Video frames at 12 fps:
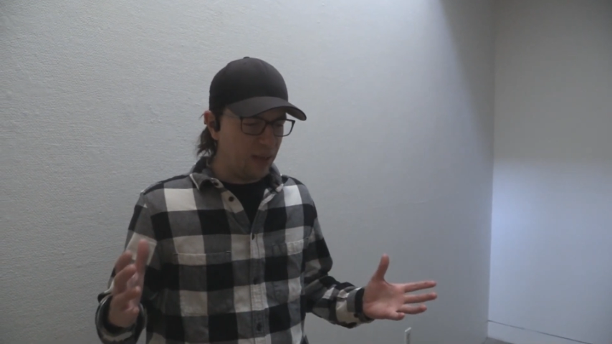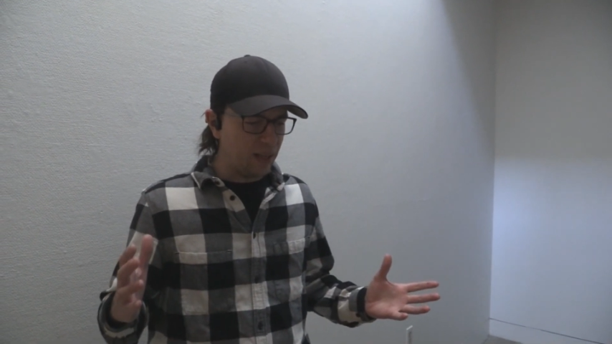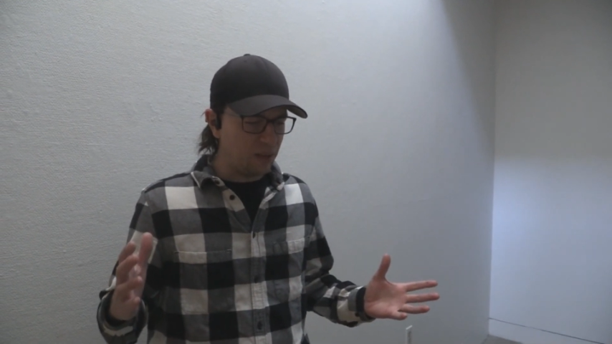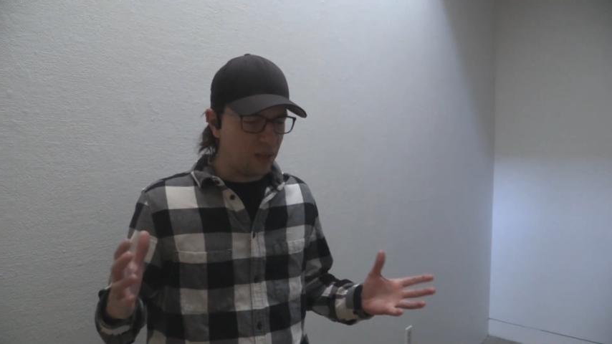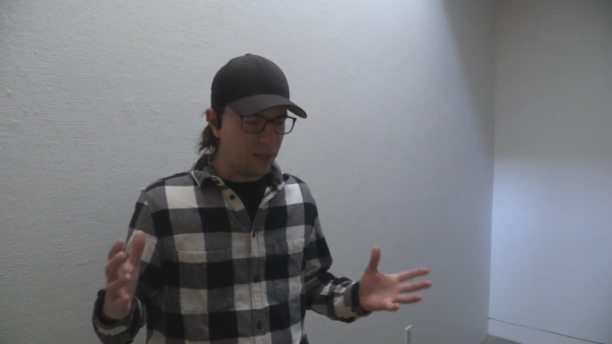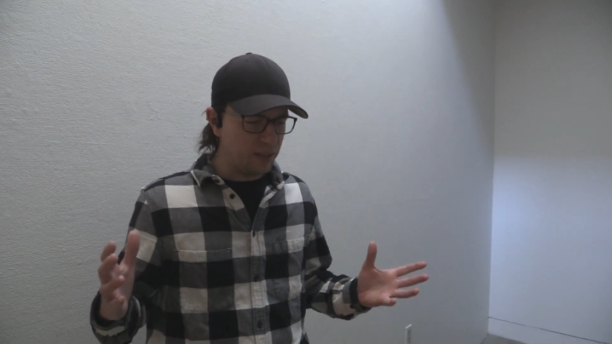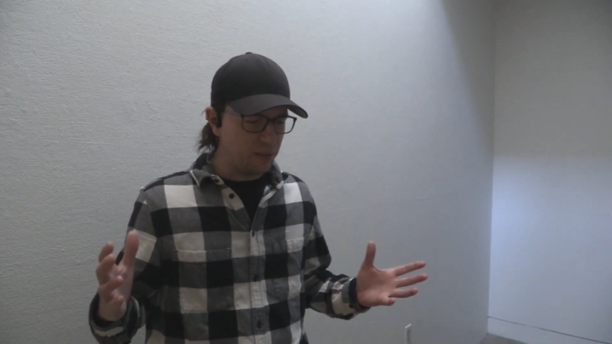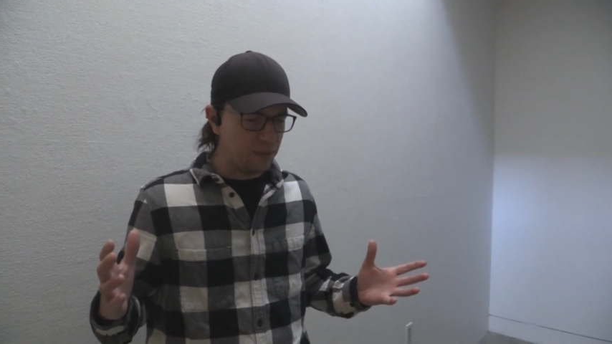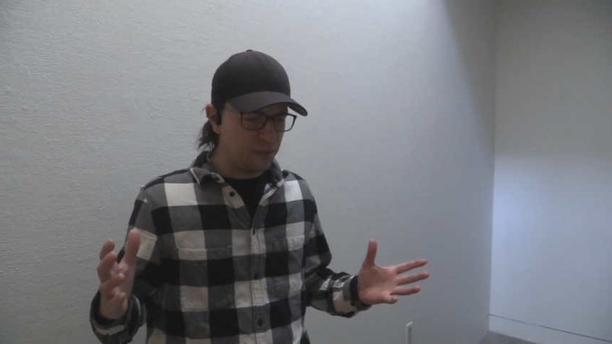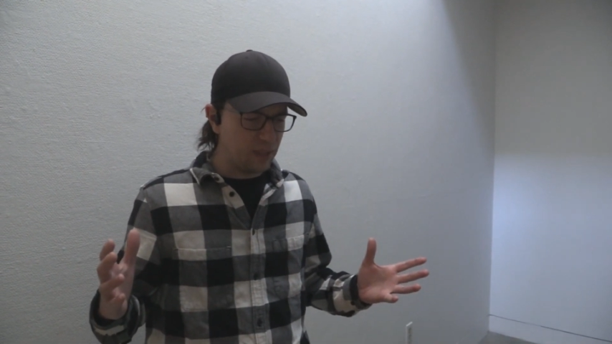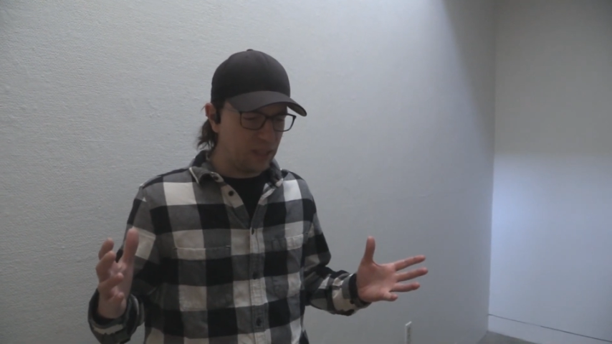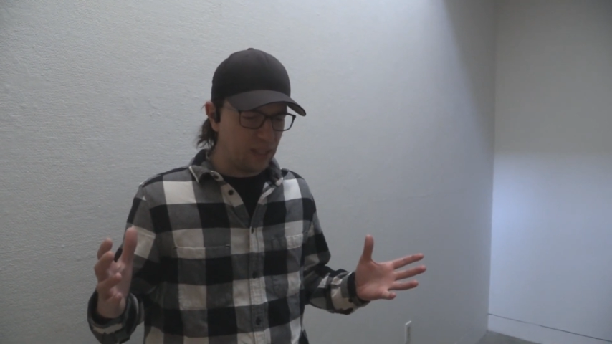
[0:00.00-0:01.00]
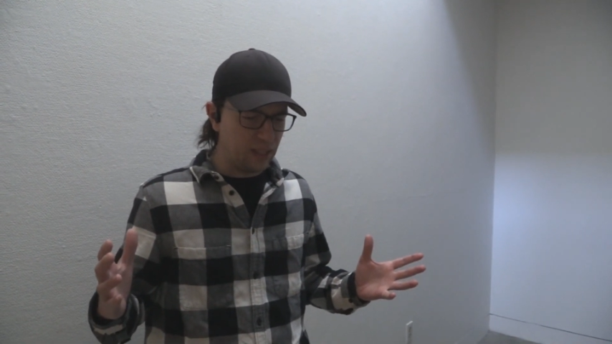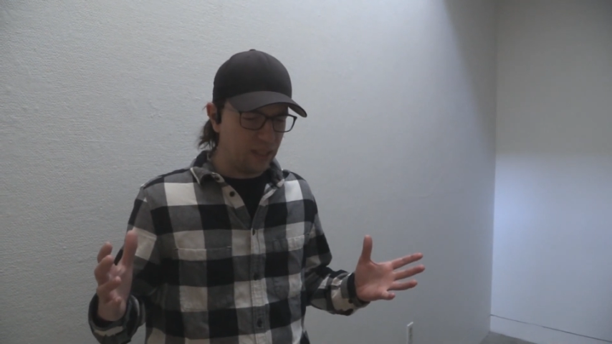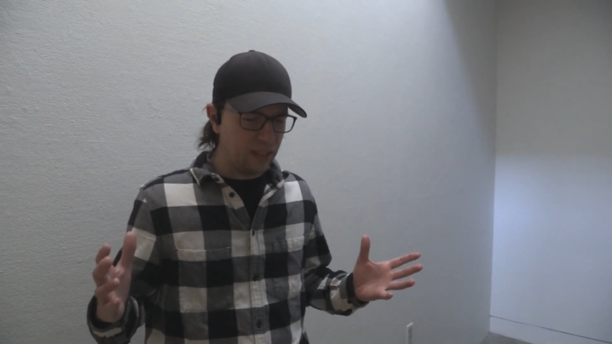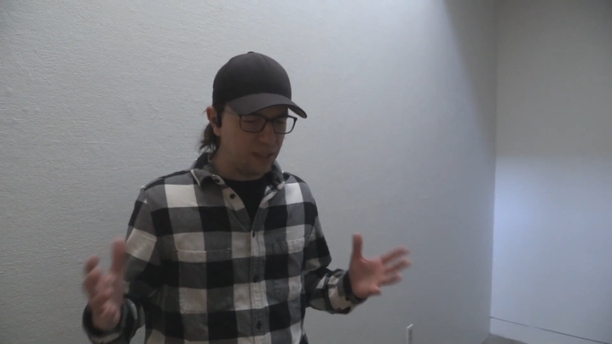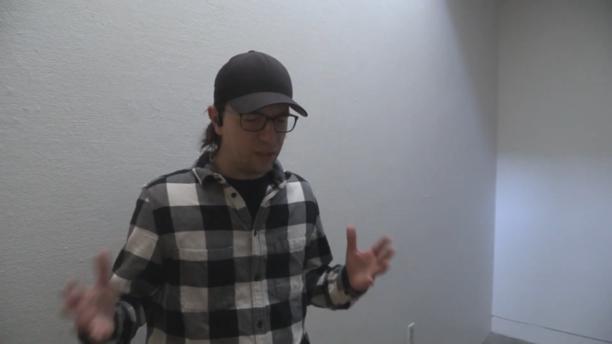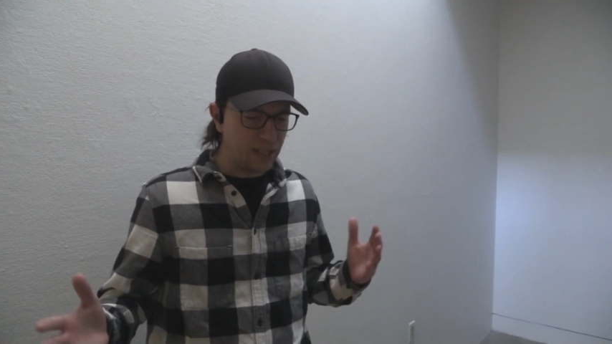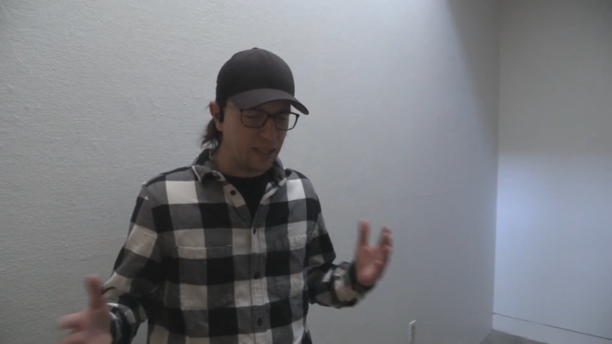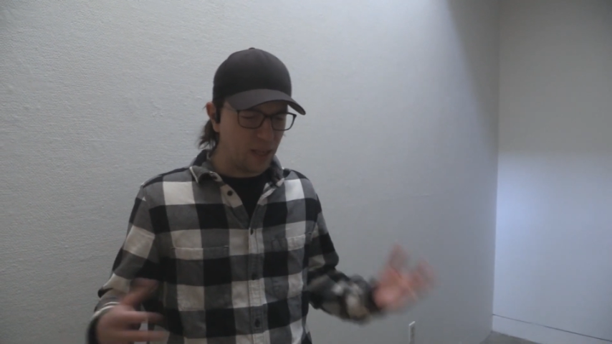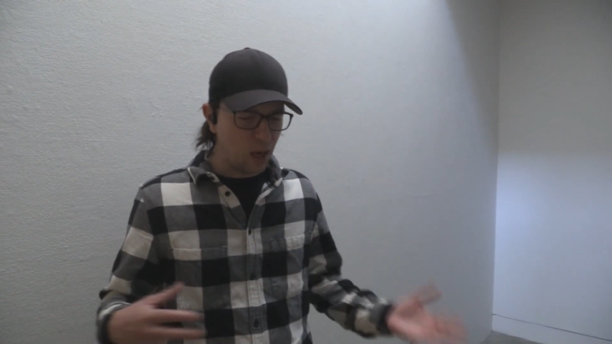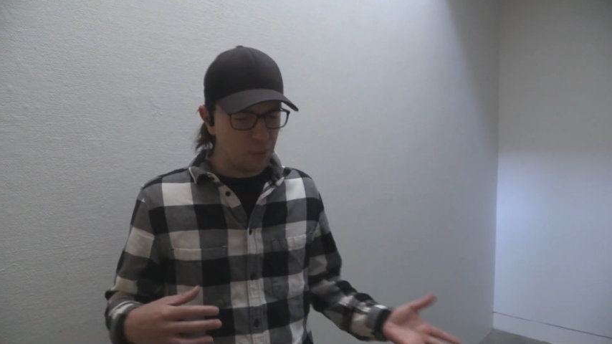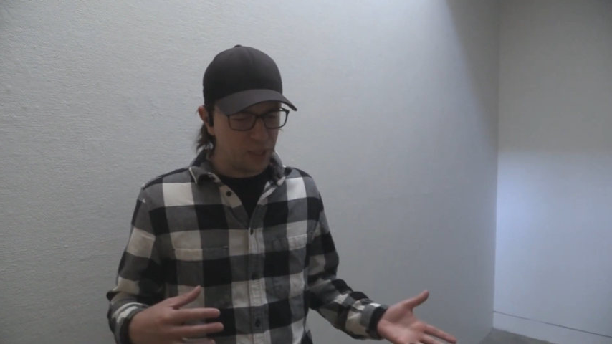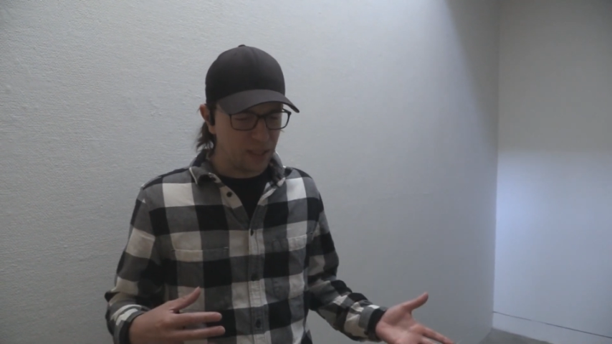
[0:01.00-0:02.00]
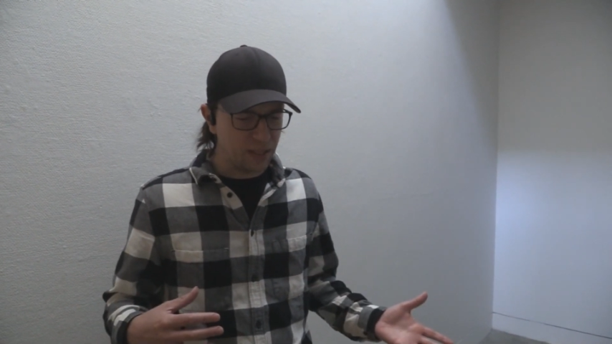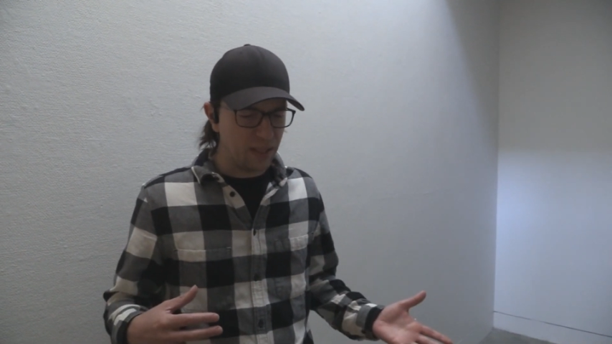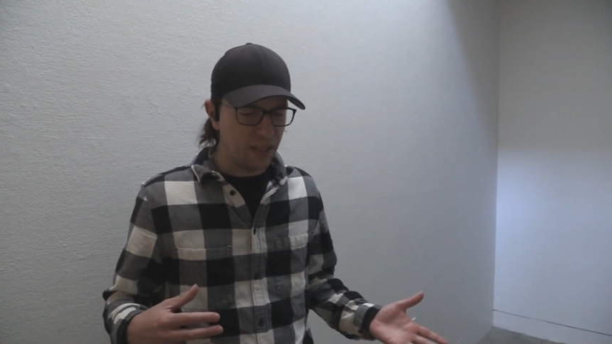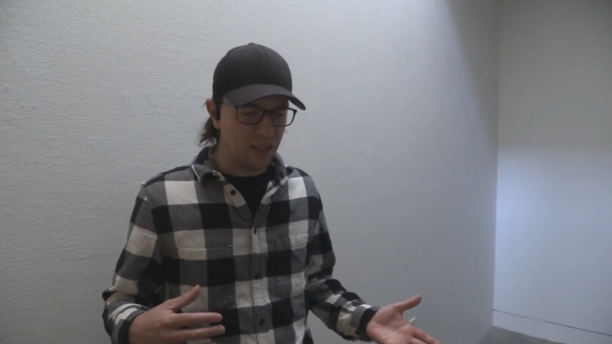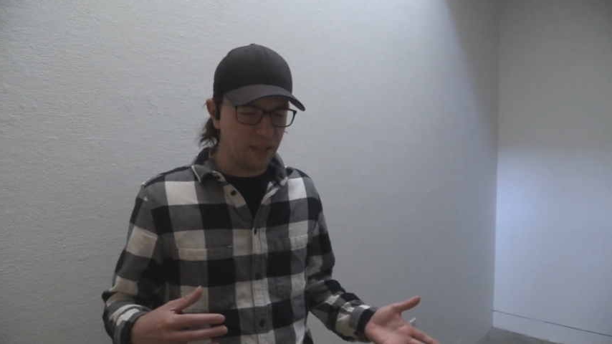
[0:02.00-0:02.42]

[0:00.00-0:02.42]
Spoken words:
had a lot of interesting objects in it,